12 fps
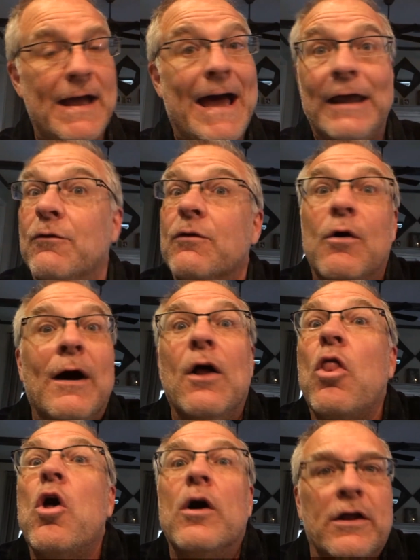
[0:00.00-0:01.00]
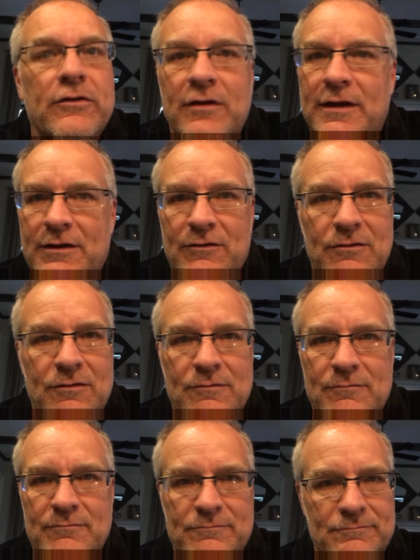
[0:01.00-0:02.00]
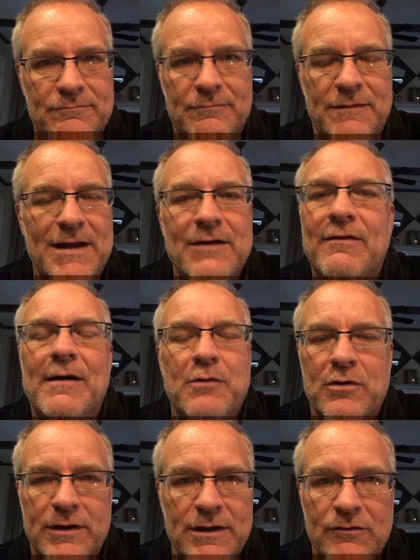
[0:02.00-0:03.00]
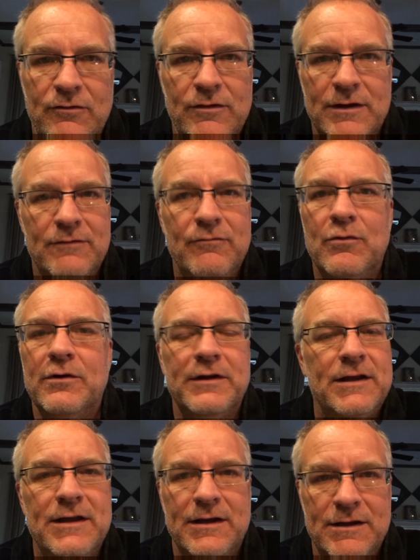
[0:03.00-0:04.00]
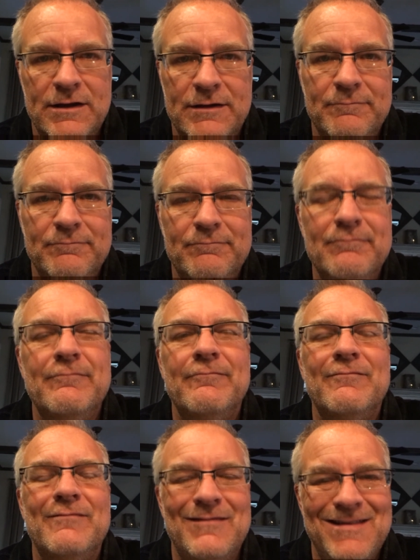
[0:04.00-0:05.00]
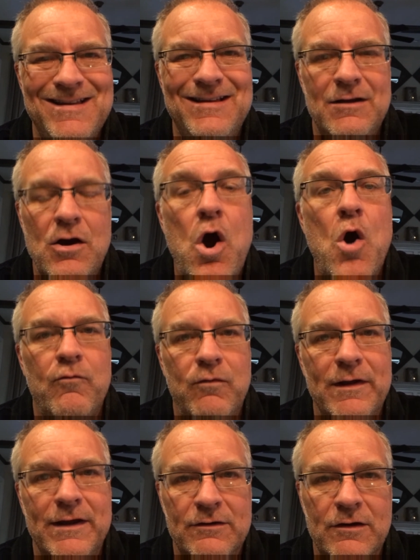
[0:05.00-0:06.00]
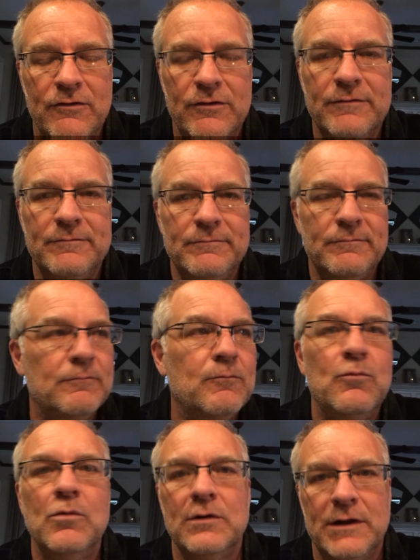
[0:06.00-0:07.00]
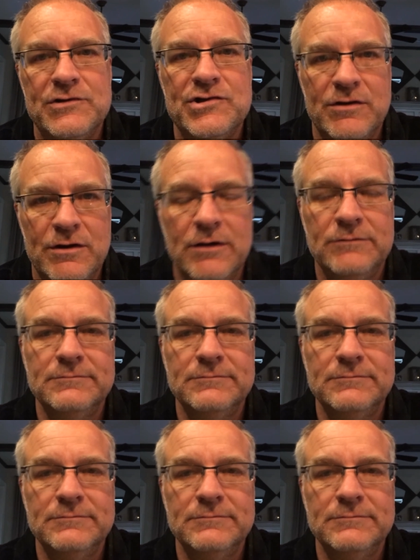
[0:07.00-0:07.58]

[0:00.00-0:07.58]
I don't know how long it takes if I'm going to get sick for it to kick in. Hopefully it doesn't. We'll let you know.